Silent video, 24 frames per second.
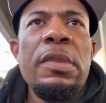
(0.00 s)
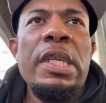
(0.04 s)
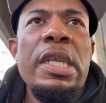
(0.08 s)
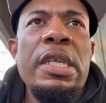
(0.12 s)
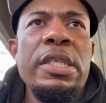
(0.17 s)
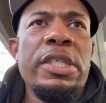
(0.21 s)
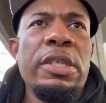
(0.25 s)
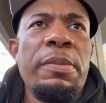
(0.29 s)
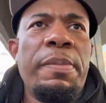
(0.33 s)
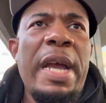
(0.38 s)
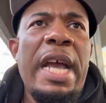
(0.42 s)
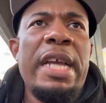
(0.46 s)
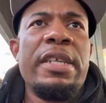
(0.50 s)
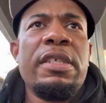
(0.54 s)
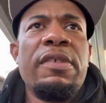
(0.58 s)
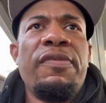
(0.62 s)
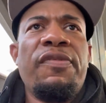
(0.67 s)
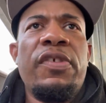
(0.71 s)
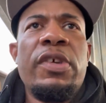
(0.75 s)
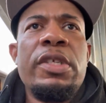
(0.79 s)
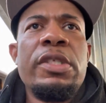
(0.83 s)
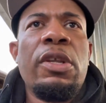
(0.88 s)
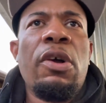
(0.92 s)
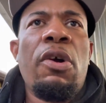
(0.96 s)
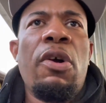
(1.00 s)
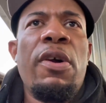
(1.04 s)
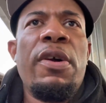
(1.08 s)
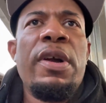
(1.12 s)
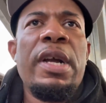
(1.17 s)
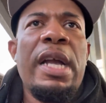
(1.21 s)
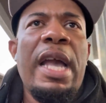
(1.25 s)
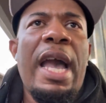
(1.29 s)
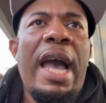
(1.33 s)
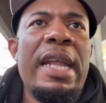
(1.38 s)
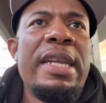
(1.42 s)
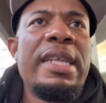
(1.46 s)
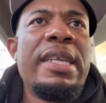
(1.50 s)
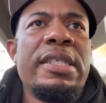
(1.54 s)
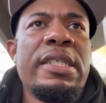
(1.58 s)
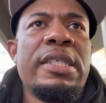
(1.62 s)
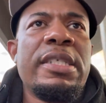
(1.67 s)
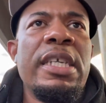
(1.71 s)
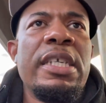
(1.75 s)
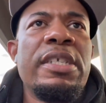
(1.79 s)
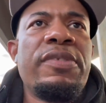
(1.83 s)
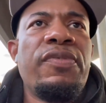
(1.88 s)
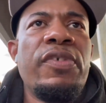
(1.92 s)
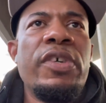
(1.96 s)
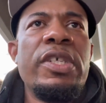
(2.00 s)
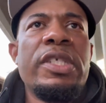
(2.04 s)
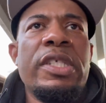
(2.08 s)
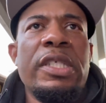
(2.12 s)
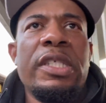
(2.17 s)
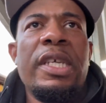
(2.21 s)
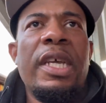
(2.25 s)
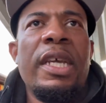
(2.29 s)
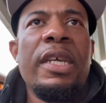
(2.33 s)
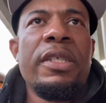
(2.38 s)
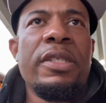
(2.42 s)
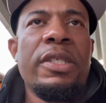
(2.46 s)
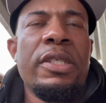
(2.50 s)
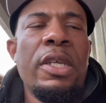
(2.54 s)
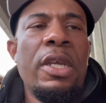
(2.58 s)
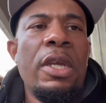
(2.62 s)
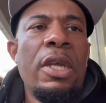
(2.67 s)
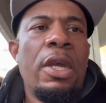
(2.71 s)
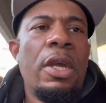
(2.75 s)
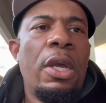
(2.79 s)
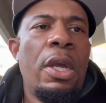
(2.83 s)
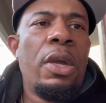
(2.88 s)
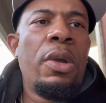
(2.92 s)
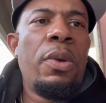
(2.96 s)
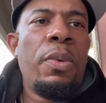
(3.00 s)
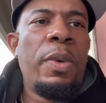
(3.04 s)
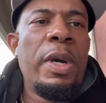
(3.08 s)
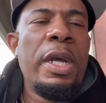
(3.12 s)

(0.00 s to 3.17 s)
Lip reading: Sebastian Fundora, a guy that's 6'6"